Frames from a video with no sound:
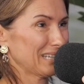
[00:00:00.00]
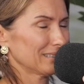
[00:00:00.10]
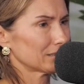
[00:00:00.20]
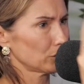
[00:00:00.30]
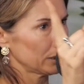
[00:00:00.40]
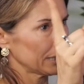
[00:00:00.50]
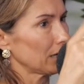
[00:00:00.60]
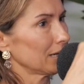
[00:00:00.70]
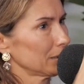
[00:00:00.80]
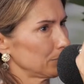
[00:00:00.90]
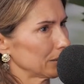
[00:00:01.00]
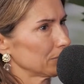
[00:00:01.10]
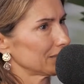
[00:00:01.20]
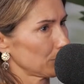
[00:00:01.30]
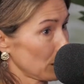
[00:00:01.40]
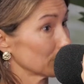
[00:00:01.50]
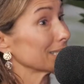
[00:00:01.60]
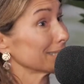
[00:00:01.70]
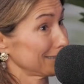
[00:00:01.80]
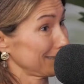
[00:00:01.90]
Still in line, but sometimes
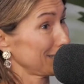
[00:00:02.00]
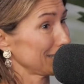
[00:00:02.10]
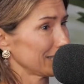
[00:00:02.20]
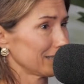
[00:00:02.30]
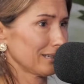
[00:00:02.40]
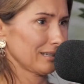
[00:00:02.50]
it is slightly,